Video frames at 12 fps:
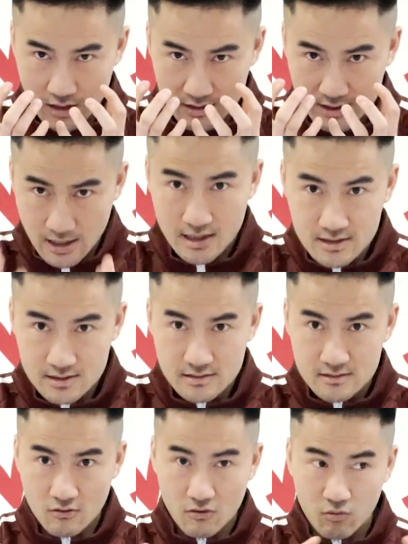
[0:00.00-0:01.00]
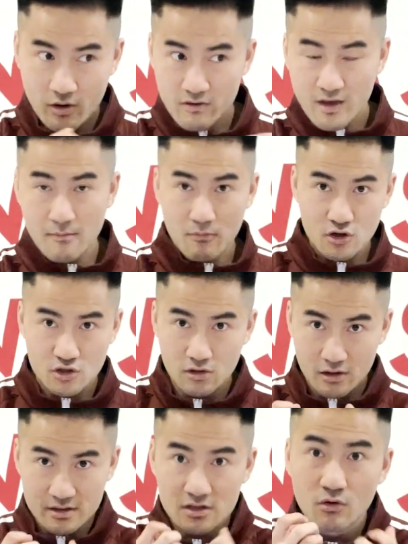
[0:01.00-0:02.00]
does, or where that martial
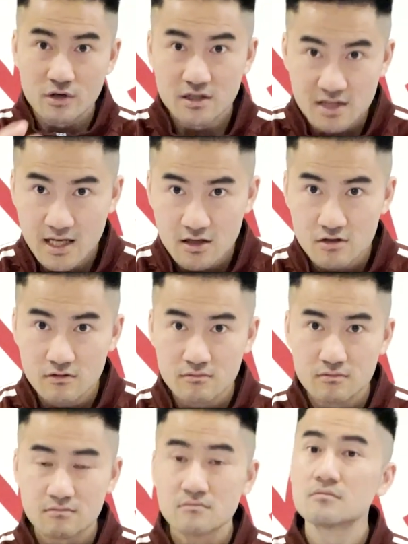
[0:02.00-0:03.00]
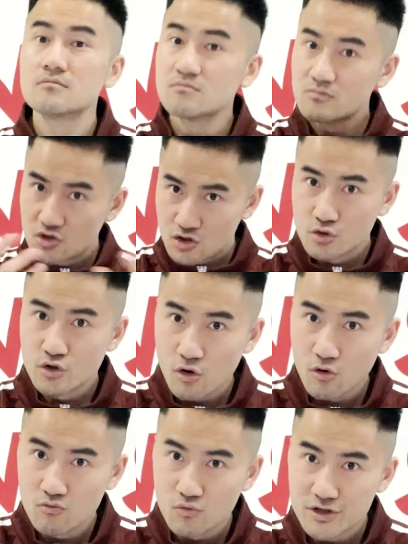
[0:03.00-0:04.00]
art is going to take you, do your
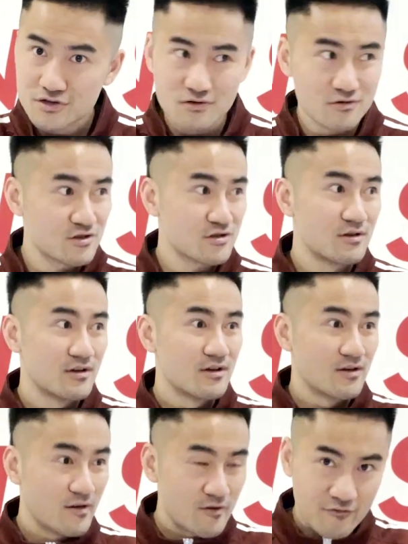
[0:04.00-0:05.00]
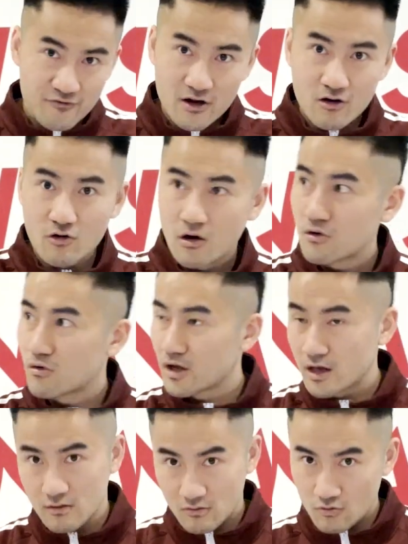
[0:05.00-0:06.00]
own research, figure out,
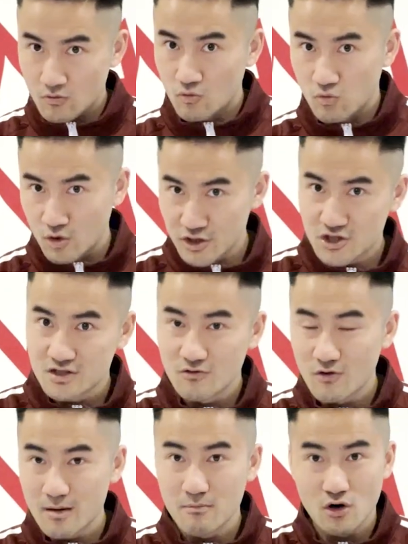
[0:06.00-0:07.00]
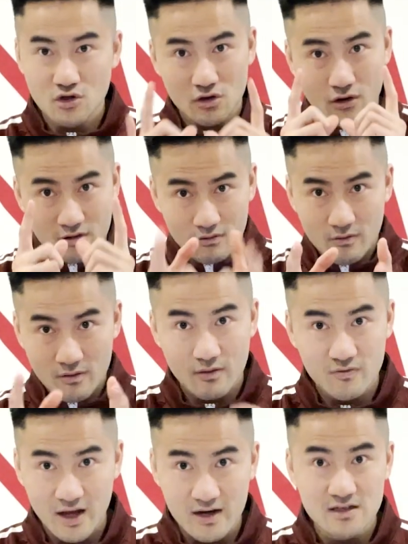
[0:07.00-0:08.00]
okay, which is the right martial art
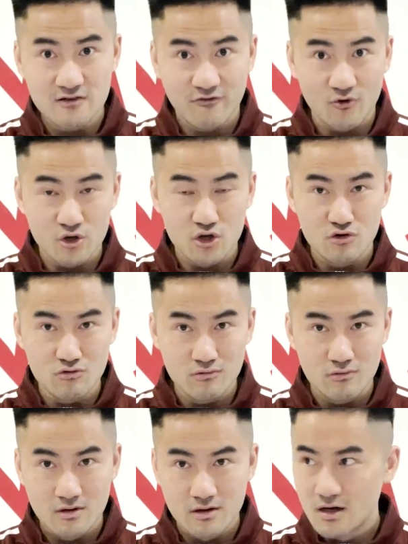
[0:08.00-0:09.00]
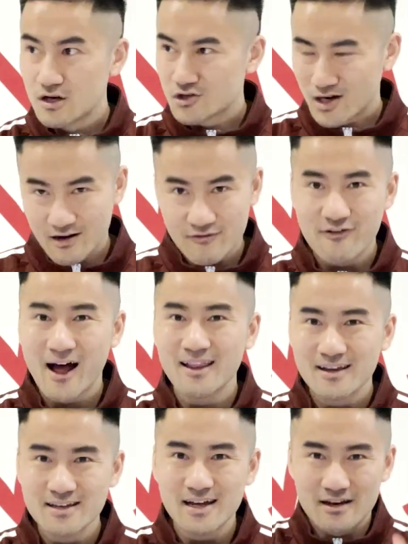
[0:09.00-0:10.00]
that is for you. Try to
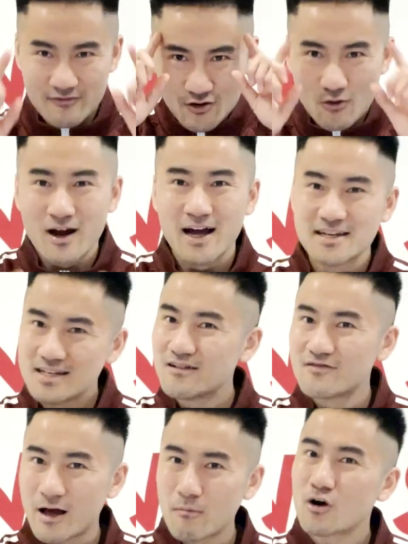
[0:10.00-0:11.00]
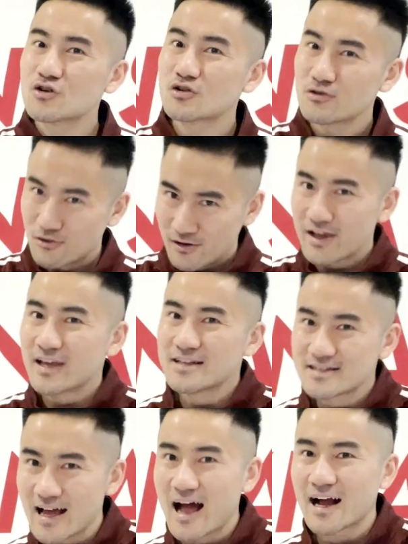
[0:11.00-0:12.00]
validate if your idea of that martial art
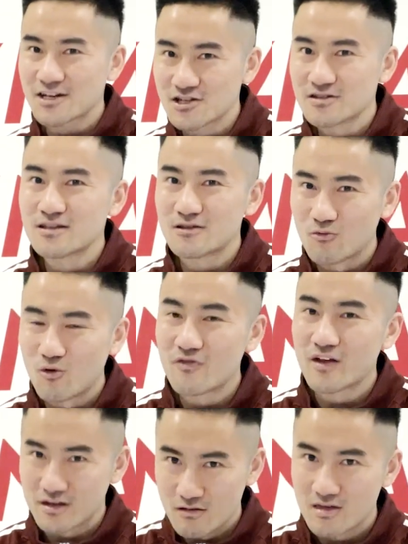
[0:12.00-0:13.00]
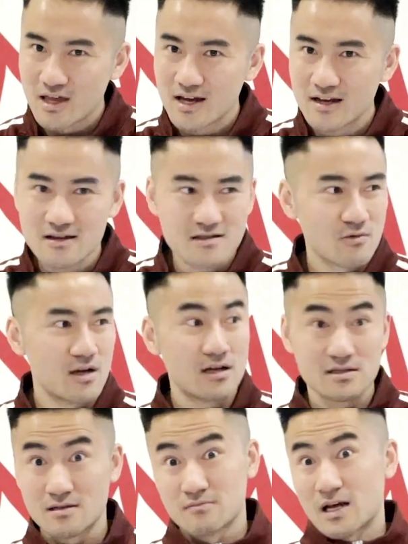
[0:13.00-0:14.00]
is actually the one that you think it is, right?
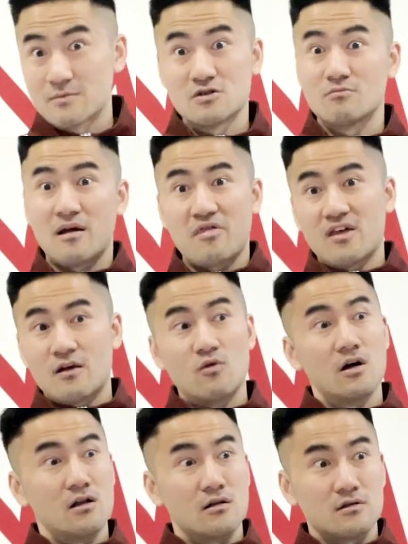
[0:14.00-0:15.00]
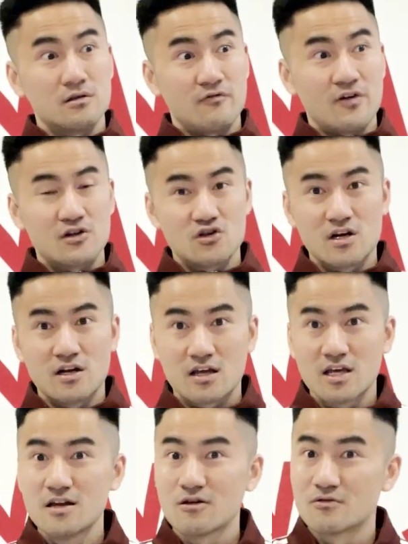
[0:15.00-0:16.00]
Because sometimes you might think, well, if I train
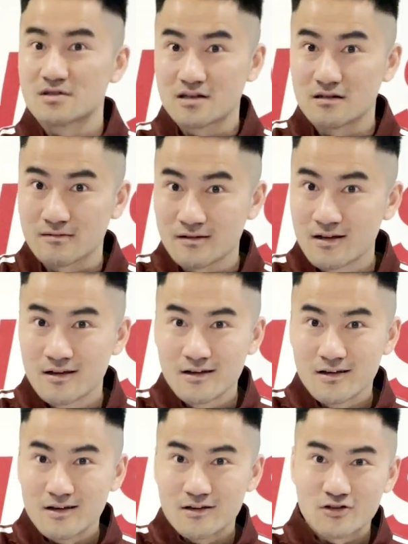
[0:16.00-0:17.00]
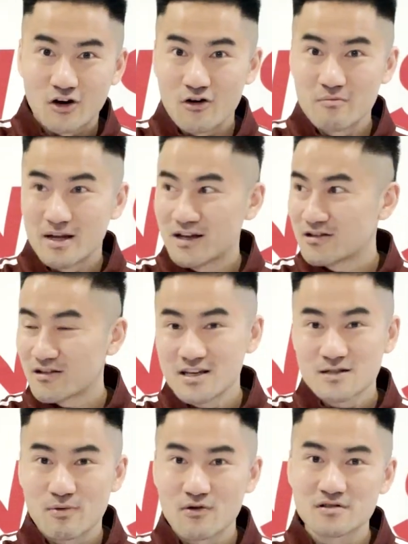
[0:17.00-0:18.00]
Aikido, it's going to turn me into
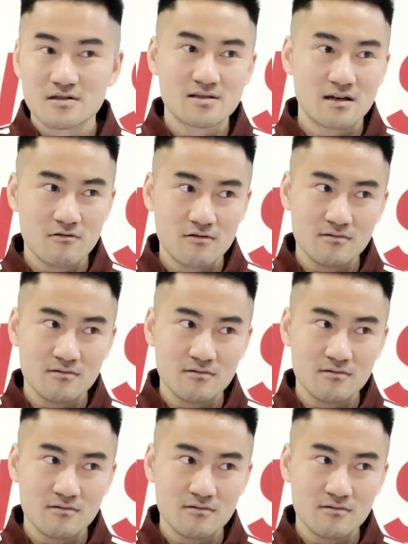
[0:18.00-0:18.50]
this person. It's like,